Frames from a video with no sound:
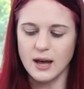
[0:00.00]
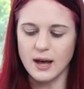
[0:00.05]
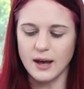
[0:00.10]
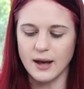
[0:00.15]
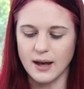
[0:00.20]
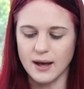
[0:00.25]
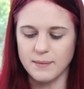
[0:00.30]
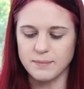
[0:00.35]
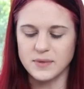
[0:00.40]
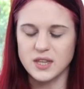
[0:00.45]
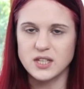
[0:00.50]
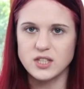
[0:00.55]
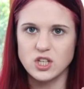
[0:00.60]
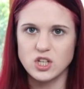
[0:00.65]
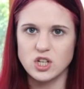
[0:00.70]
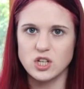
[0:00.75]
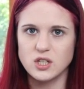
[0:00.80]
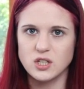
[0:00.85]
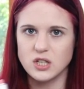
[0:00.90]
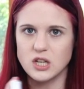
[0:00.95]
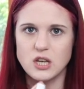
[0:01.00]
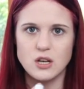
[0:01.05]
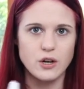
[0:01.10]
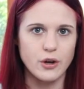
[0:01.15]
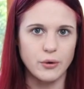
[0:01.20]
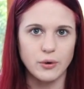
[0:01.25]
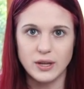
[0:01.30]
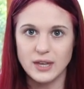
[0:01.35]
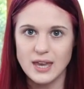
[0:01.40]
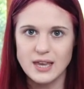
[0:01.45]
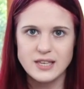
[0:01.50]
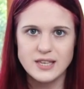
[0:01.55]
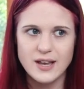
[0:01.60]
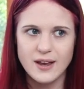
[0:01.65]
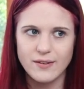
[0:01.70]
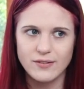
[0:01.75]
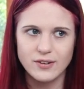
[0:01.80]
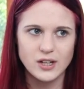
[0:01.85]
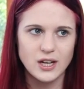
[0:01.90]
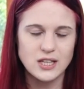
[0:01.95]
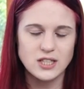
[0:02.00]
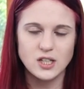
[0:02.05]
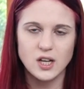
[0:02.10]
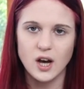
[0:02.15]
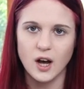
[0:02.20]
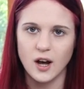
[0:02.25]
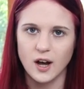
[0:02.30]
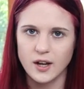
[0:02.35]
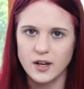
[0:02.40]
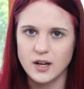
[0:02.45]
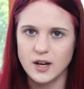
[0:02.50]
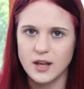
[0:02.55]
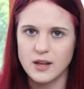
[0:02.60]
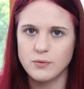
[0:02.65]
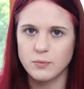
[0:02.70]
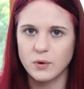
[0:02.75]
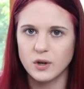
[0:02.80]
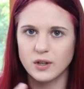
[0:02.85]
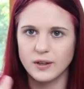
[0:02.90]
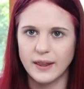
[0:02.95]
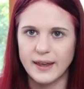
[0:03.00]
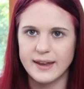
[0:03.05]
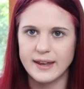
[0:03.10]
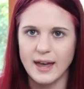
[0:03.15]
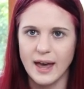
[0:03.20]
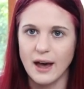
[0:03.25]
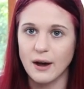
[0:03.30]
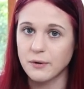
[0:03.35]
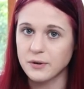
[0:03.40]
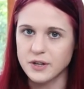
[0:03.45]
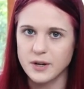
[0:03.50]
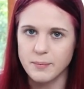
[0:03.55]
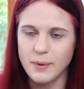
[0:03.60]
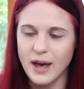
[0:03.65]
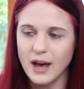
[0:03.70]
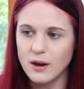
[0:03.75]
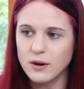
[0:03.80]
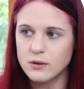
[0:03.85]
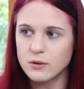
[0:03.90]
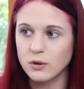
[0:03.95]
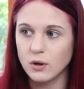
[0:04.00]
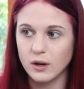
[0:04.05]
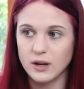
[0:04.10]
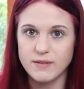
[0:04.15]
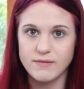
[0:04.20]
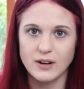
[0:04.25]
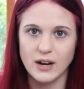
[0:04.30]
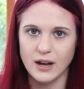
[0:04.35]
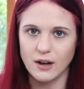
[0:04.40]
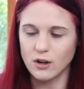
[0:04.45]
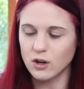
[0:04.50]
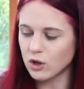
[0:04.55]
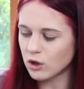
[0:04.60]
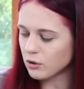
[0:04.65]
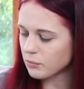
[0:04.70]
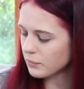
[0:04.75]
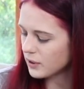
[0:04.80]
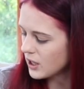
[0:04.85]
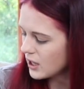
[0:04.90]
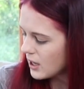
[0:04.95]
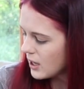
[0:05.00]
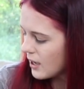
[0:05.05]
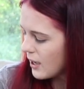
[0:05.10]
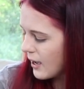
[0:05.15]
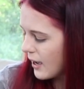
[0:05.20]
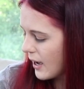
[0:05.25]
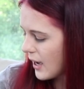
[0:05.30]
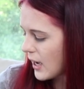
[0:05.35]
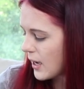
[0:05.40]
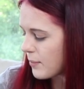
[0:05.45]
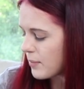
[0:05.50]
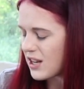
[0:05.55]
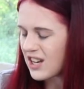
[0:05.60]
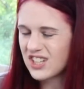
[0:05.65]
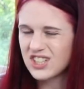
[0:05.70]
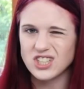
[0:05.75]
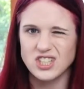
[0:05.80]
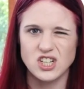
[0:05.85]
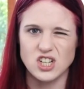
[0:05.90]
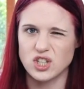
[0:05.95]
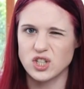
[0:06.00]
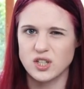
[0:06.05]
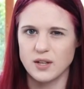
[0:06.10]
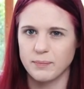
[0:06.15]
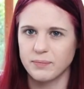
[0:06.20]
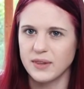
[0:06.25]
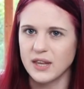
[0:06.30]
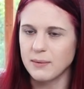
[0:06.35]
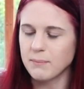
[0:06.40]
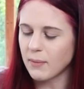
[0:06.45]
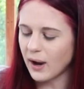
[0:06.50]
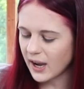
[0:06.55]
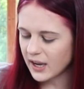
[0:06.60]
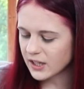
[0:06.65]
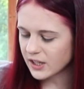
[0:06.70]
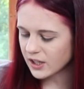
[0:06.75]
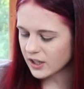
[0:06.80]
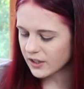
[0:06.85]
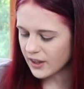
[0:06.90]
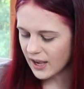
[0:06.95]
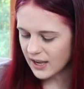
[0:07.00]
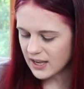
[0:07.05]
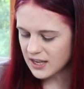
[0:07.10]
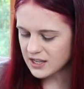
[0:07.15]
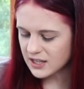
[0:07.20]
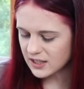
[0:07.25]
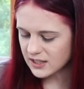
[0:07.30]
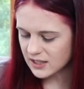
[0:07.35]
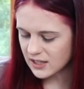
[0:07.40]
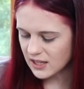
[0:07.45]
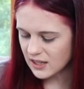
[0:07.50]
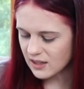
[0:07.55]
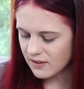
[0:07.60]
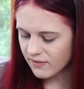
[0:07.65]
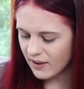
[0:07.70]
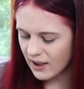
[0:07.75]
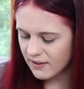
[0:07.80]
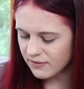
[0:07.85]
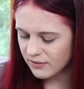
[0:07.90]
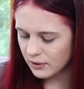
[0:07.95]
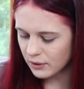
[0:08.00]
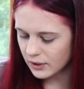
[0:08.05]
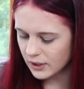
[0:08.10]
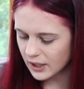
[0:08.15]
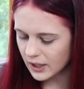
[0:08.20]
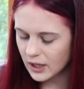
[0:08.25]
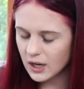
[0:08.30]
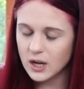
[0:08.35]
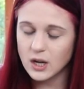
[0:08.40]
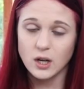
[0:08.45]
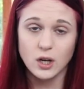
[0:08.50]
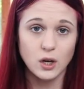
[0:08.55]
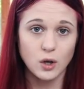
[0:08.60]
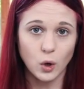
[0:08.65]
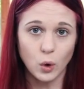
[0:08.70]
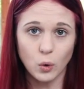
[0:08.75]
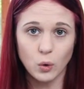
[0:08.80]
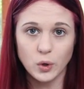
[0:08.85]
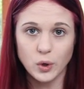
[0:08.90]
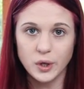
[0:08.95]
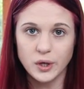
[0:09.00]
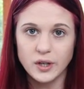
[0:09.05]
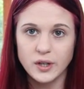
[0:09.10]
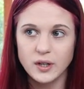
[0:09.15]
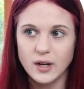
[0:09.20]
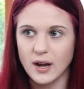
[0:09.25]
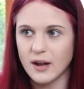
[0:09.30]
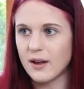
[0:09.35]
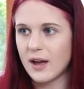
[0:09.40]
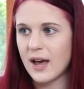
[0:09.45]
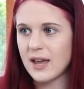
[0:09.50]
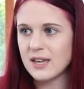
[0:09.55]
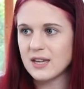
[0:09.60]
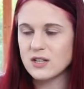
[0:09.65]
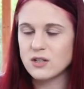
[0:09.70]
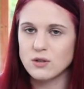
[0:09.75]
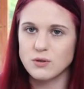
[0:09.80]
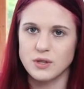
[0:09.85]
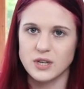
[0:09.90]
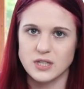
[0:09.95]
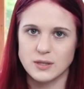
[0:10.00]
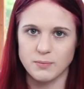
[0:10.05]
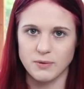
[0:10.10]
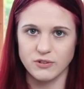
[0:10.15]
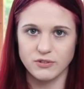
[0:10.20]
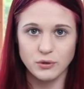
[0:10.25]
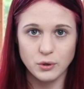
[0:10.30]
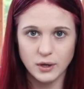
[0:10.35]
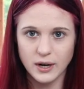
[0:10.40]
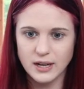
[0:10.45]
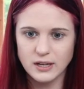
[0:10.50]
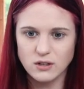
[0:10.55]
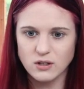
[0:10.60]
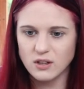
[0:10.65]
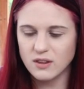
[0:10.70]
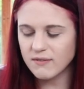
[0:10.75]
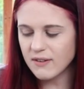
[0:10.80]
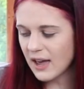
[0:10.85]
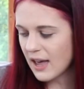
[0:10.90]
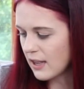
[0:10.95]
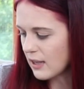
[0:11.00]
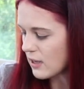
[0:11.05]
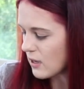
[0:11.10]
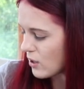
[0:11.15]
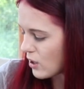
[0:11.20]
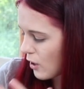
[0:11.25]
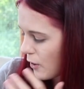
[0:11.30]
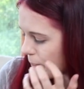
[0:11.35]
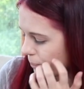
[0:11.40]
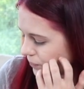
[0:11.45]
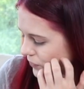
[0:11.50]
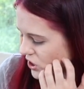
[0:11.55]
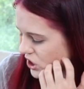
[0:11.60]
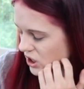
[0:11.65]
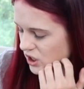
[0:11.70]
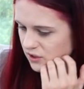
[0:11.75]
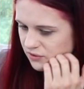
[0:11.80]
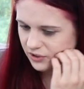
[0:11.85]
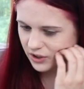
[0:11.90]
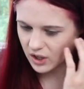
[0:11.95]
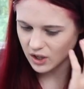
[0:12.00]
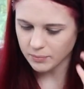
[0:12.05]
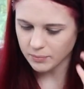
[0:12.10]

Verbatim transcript: Um, this is just, you know, in case he ever gets cut and we're like out and about or even at home um, and it's just something minor that he doesn't need the vet for. Or I can do this before I go to the vet, you know, just for